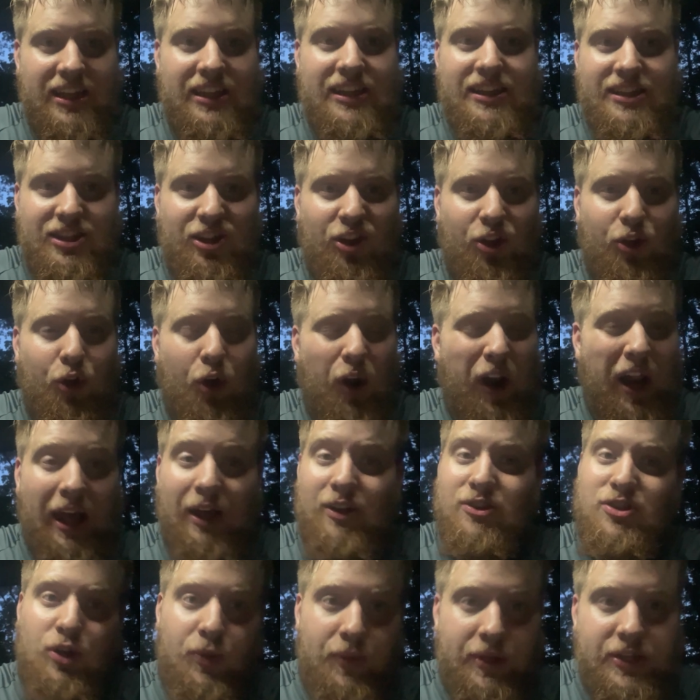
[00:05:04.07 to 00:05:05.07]
the solenoid
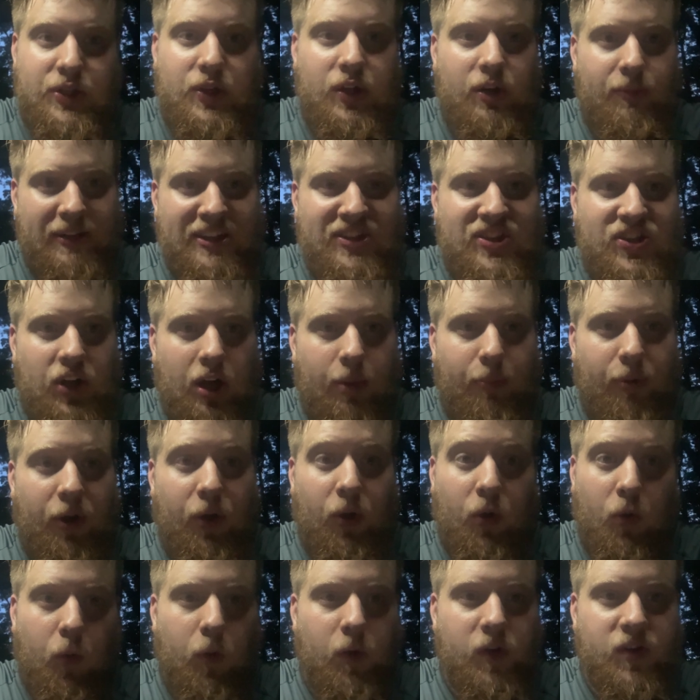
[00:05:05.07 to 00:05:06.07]
out. So he's going to be stubborn, of
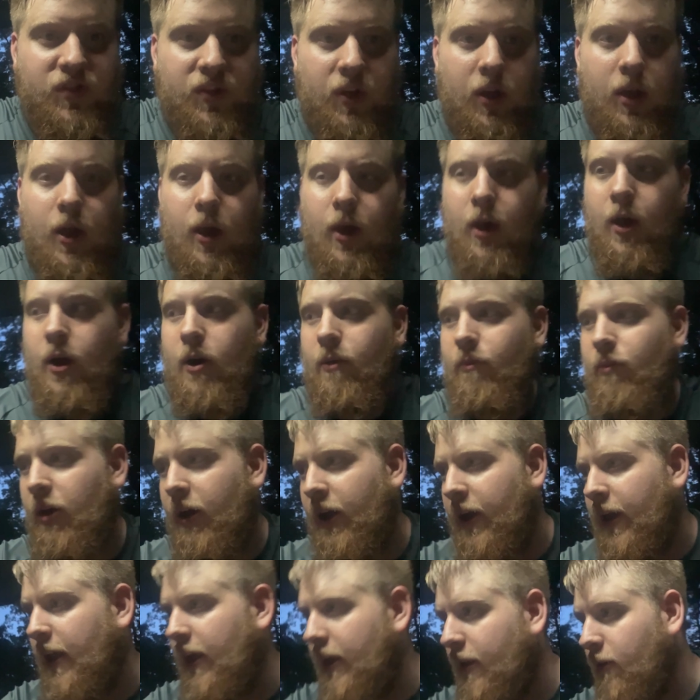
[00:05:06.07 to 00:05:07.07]
course.
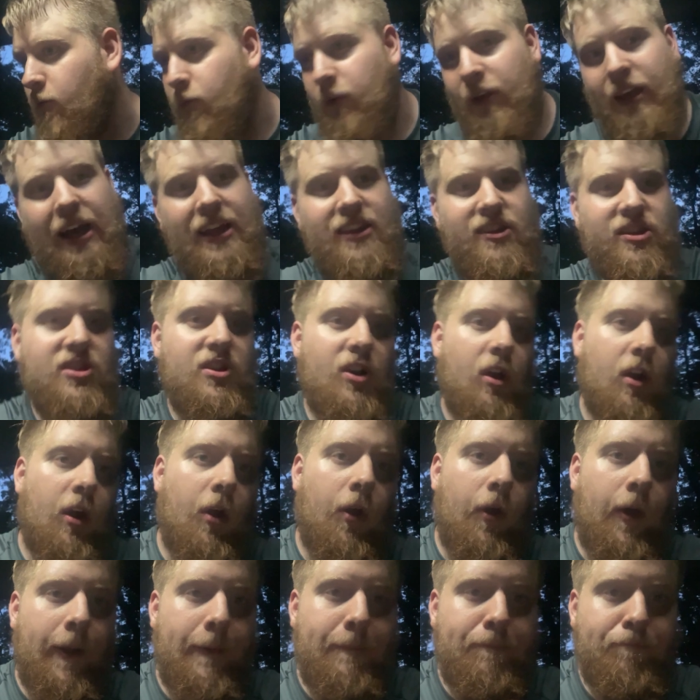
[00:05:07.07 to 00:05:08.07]
But we got the starter
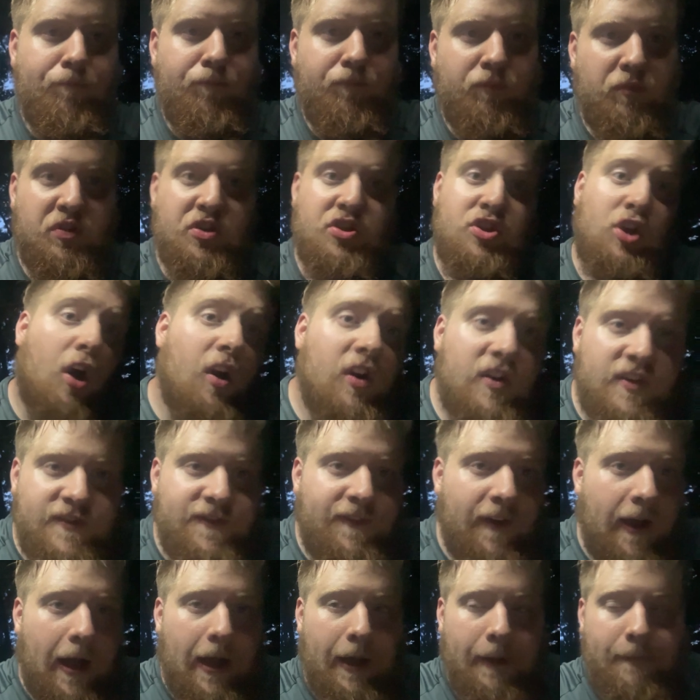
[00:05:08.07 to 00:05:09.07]
on. The starter's
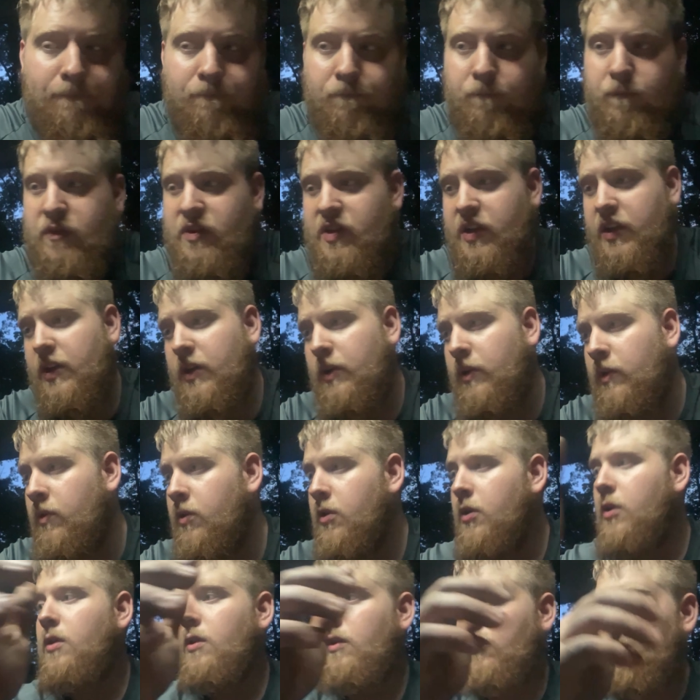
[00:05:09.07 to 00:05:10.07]
fine. So
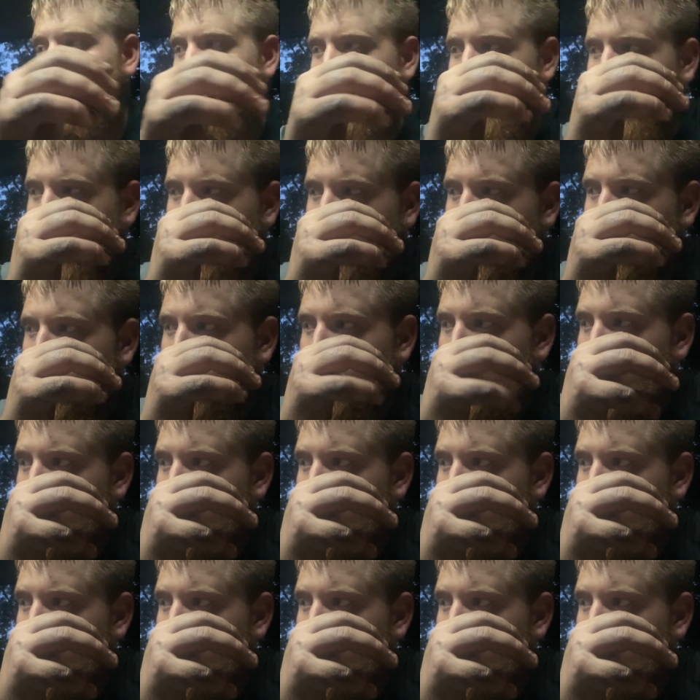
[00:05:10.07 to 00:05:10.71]
we're going